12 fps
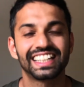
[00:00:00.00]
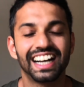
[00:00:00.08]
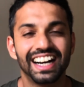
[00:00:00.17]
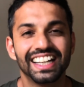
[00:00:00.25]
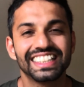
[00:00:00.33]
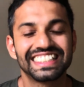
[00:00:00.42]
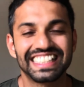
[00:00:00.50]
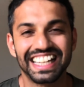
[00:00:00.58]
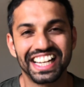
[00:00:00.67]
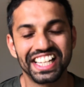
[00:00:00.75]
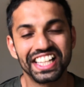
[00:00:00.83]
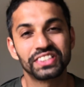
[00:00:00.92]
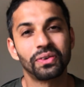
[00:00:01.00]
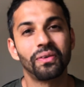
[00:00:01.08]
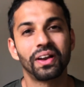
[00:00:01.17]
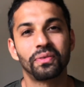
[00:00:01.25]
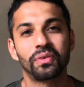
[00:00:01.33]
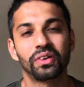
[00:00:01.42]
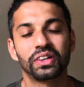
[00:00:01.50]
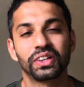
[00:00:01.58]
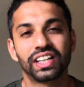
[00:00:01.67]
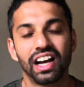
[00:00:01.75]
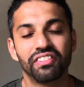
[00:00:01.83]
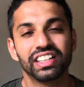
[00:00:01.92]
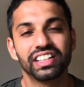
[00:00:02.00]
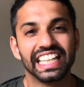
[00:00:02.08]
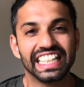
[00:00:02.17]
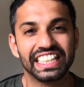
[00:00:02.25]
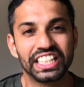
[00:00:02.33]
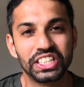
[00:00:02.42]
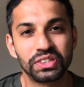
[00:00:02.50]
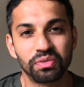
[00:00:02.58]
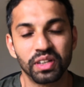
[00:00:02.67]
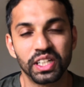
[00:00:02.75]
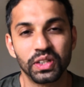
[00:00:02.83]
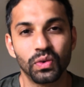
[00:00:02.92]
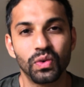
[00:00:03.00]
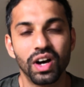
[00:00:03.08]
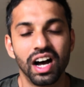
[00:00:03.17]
guys. That's all I wanted to cover in this video.